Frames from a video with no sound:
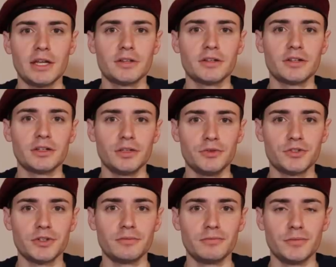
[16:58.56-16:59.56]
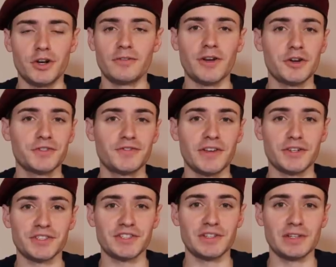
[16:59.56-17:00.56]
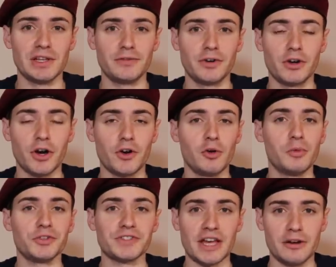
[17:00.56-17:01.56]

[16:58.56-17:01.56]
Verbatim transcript: In conclusion, Nerf House fails to deliver on almost